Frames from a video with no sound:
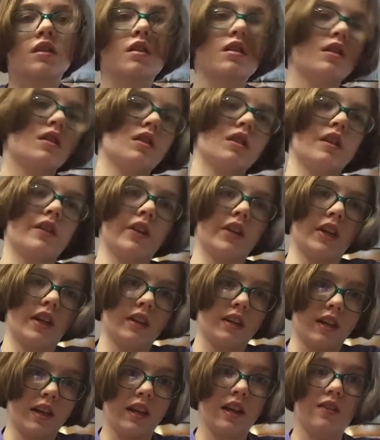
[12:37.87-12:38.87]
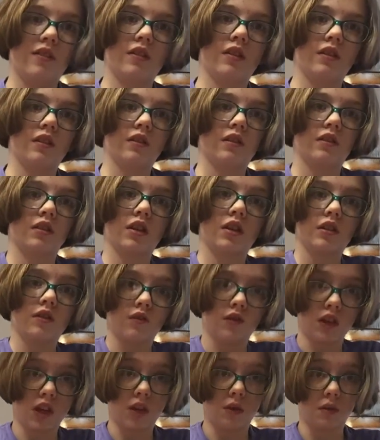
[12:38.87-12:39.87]
Sorry guys, I haven't done a
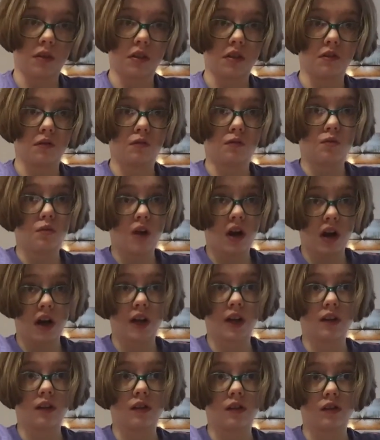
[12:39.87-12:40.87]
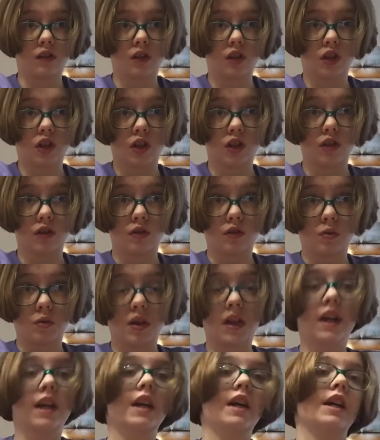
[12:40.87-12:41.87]
video in a while, so
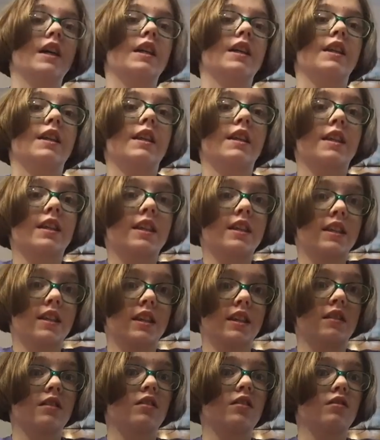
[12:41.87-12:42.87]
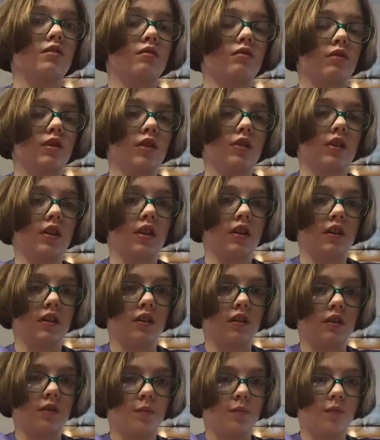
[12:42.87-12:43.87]
this is really
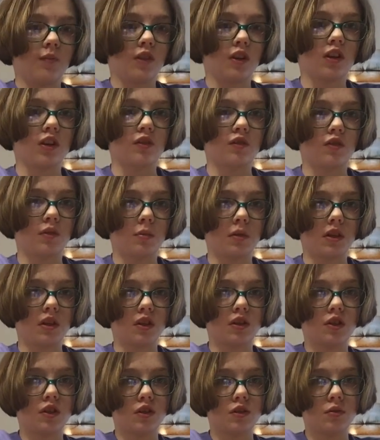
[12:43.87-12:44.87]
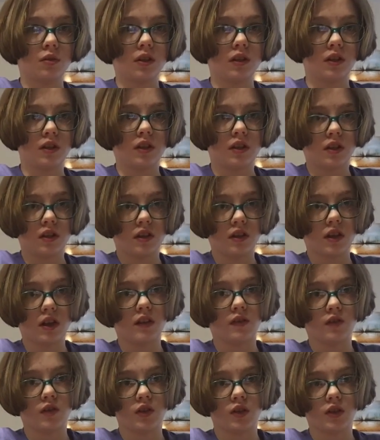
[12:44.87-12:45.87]
hard for me to do one again
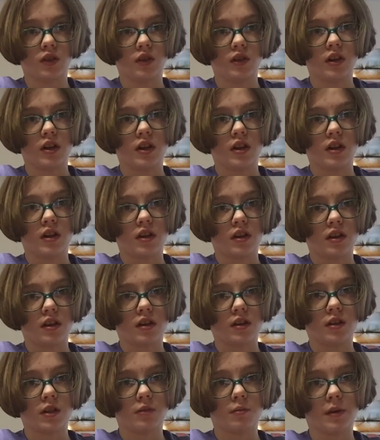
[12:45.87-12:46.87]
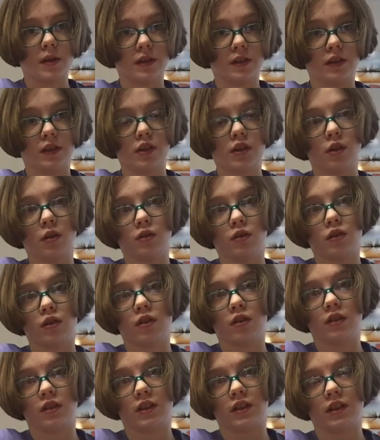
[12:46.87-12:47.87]
after it's been so
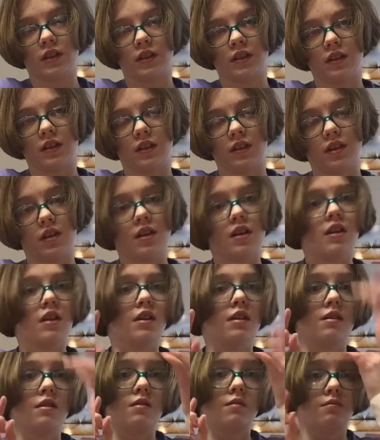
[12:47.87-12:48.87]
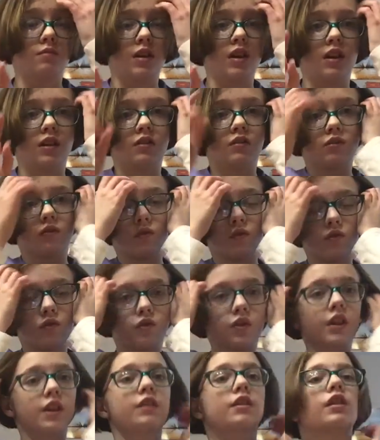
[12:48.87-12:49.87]
long since my
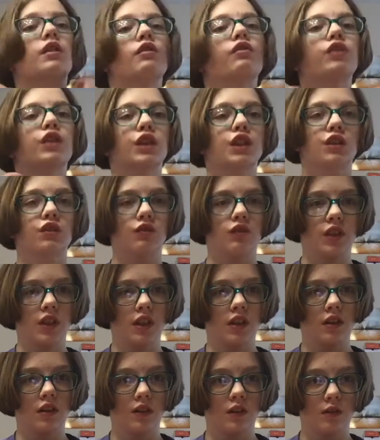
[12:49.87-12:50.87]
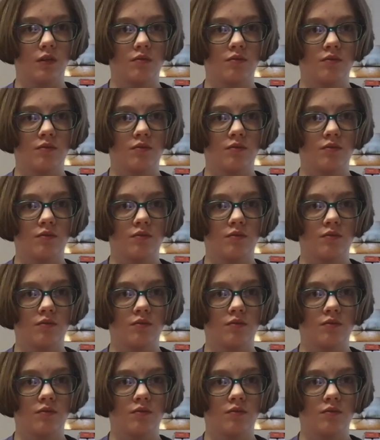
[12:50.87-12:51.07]
very first video.